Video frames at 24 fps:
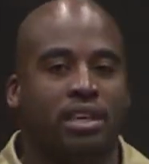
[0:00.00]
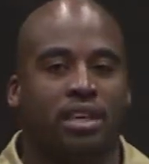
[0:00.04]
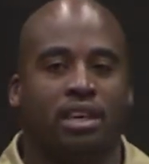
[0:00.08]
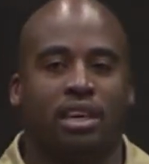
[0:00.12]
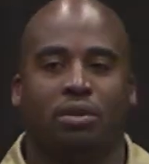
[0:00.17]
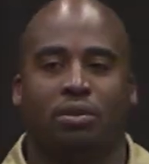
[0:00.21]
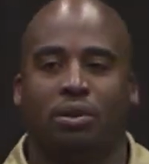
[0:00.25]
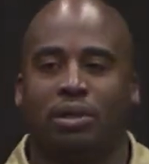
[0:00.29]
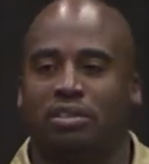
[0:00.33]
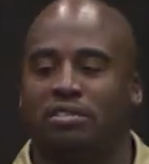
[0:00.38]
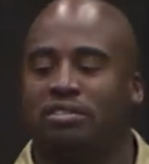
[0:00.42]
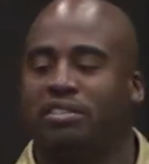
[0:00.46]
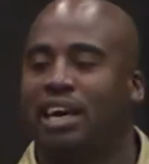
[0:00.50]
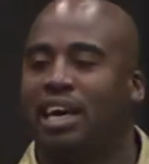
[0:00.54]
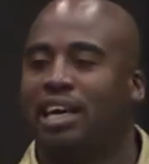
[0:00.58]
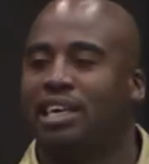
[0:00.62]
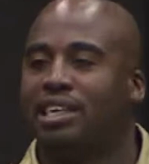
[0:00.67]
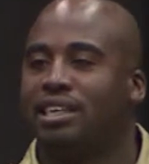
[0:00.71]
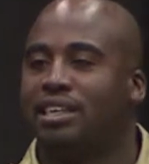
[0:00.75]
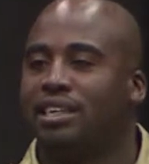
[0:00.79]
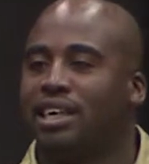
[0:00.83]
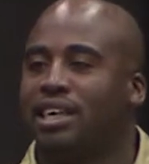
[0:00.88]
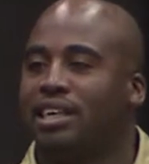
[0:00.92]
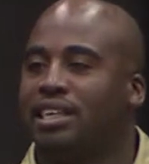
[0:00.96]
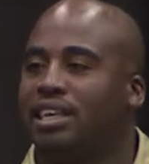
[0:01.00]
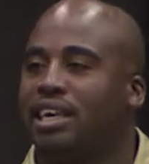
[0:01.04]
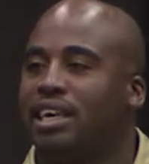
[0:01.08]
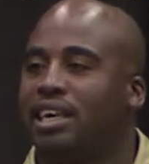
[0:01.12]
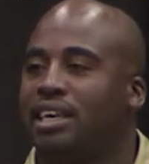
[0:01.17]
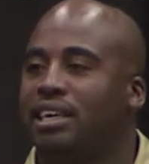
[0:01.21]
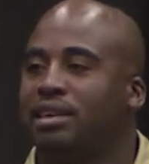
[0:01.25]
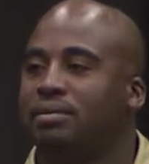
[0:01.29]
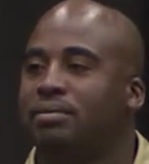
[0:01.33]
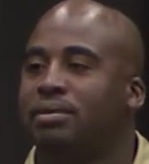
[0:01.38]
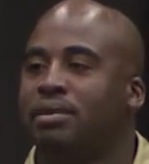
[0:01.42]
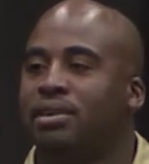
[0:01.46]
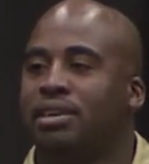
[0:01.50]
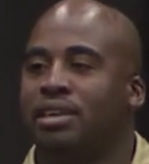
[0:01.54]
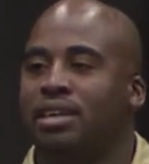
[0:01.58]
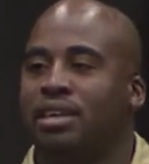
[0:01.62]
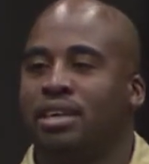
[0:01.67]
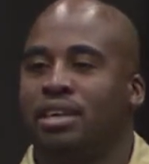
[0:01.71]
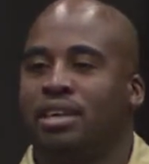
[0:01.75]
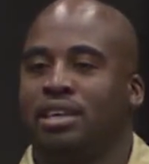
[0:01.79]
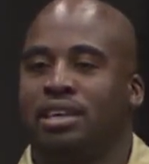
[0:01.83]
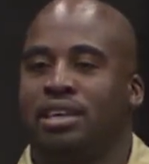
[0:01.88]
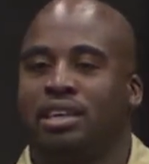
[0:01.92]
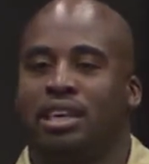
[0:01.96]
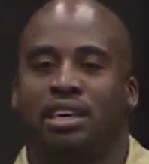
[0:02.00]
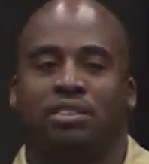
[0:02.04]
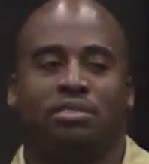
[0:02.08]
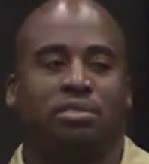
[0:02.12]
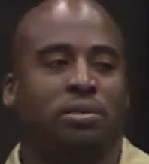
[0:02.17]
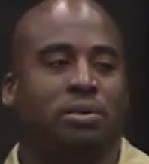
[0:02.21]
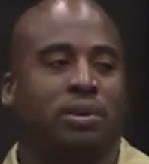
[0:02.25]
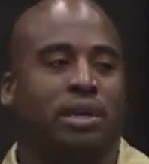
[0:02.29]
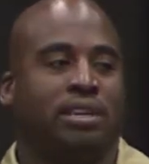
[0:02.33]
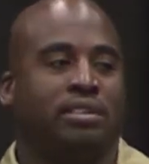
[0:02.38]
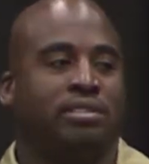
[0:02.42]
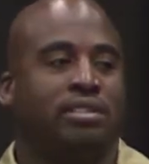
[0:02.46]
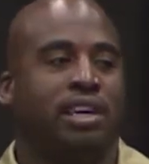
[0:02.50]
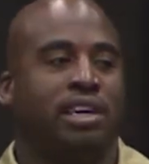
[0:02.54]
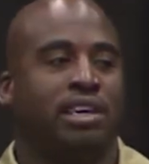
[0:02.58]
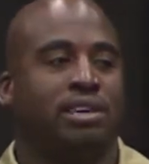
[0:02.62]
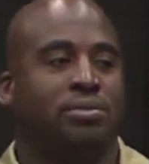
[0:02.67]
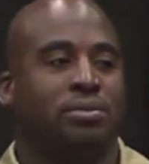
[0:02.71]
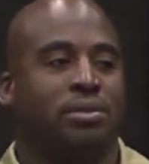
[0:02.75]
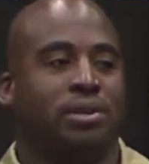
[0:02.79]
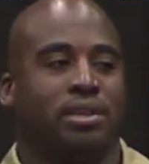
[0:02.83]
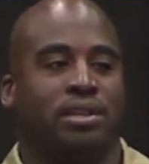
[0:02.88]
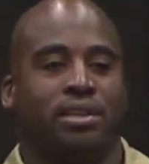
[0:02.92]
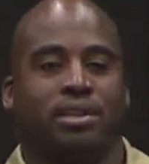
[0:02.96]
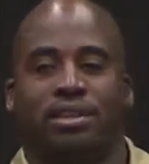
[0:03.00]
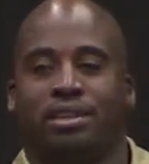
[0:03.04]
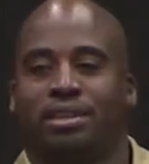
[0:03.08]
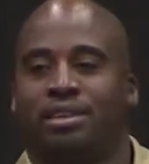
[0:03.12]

And when signing day came, guess who I signed with?